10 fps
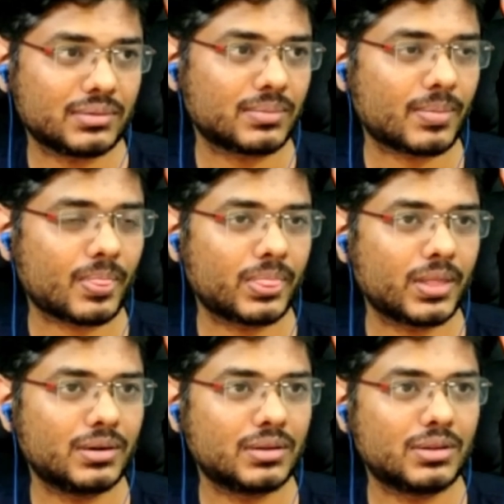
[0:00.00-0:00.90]
yeah,
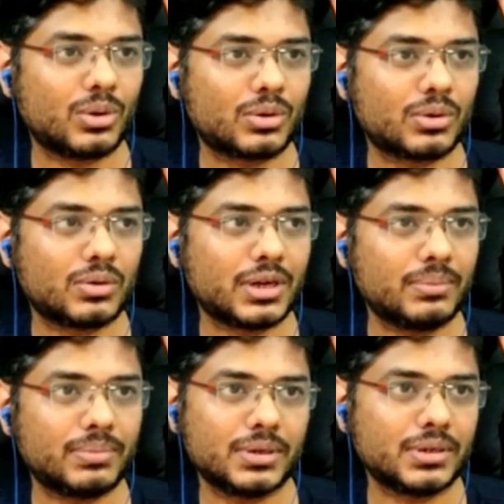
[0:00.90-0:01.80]
the lockdown
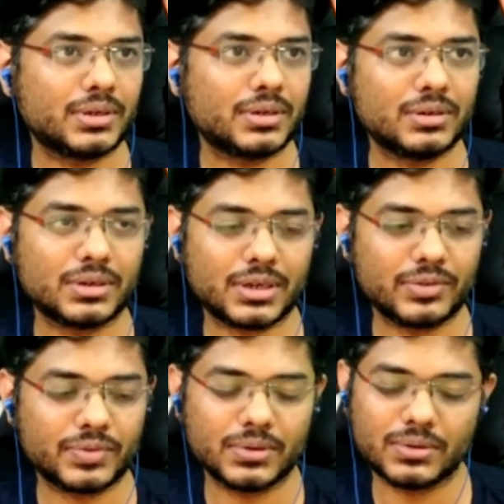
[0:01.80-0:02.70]
happened, and
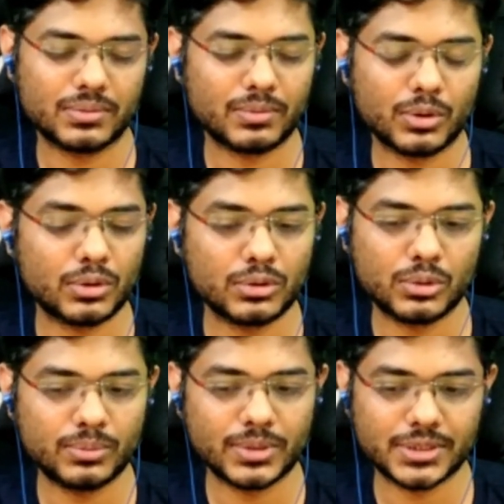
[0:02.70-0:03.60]
after 1 or
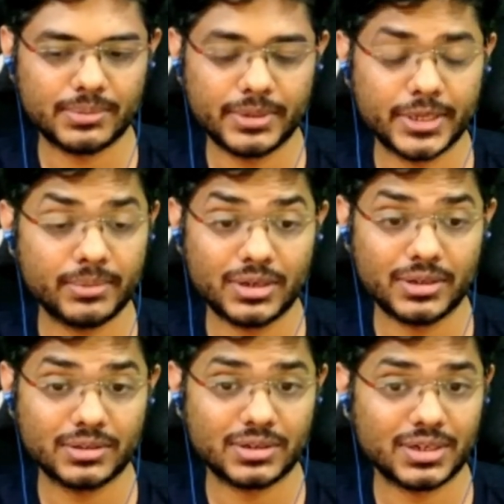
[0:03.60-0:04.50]
2 months, it became
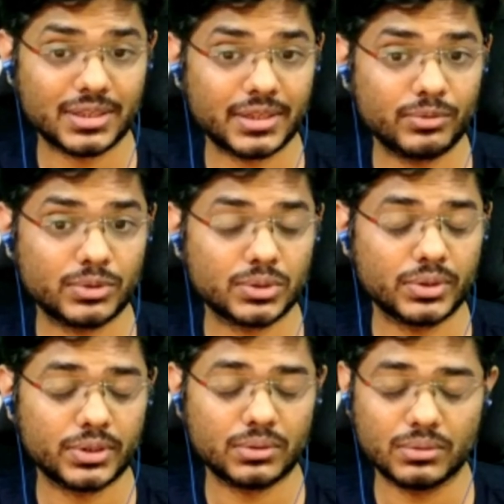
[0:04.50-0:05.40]
clear that nothing was
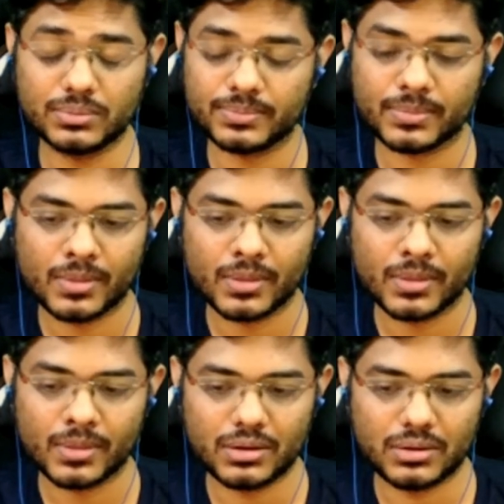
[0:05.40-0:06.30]
going to
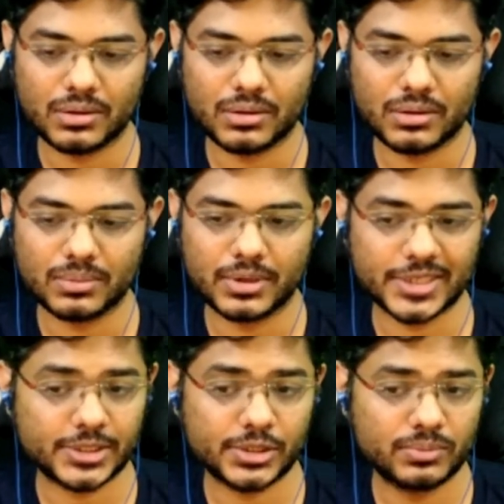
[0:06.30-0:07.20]

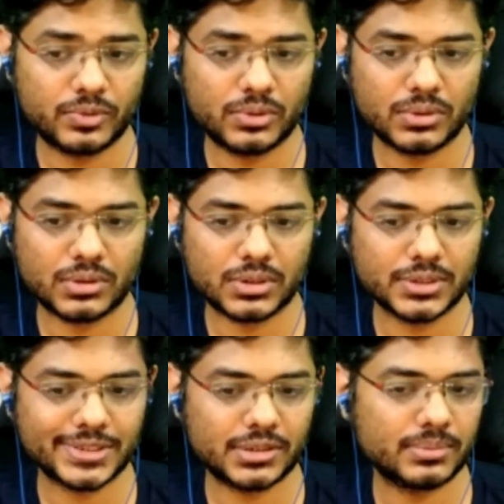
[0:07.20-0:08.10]
resume for a
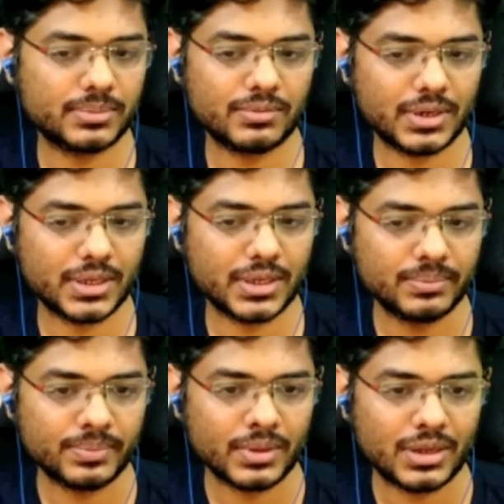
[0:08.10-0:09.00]
considerable
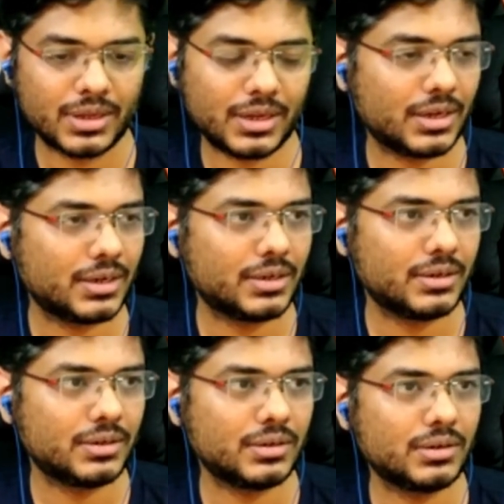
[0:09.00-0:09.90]
while.
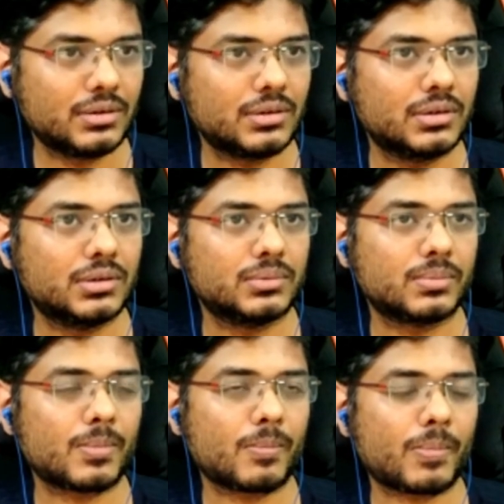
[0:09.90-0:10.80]
And
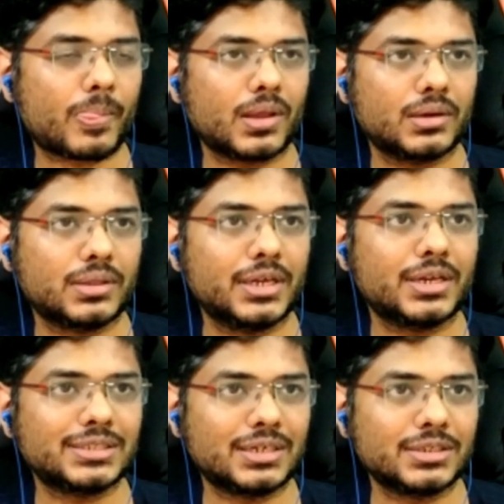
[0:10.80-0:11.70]
then
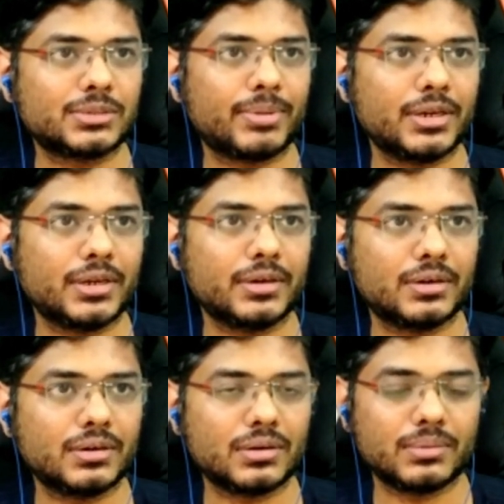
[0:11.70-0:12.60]
I started
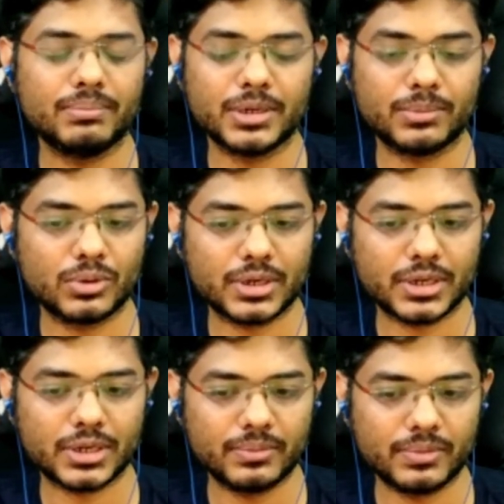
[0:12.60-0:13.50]
spending a bit more
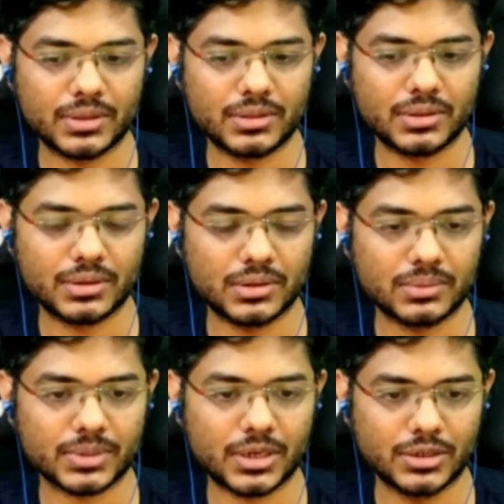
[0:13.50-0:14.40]
time with
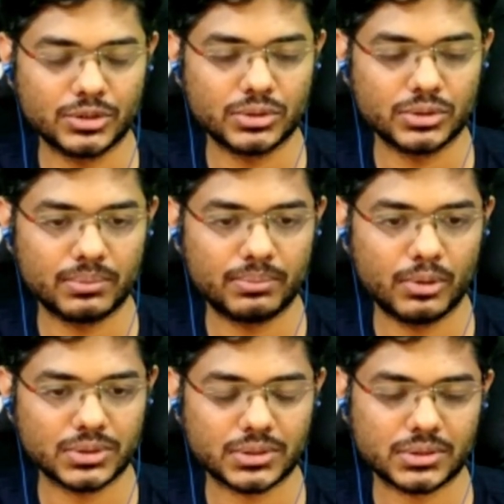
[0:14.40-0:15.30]
Arjun
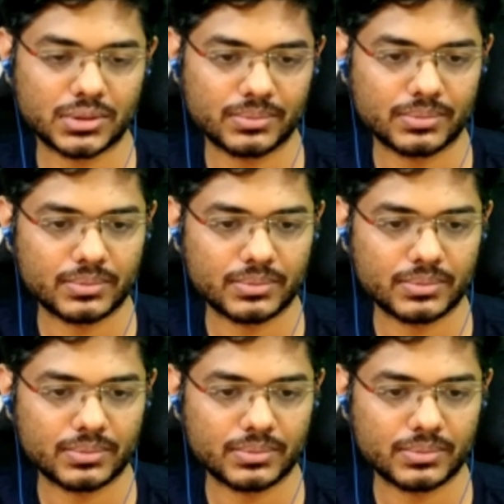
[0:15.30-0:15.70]
post.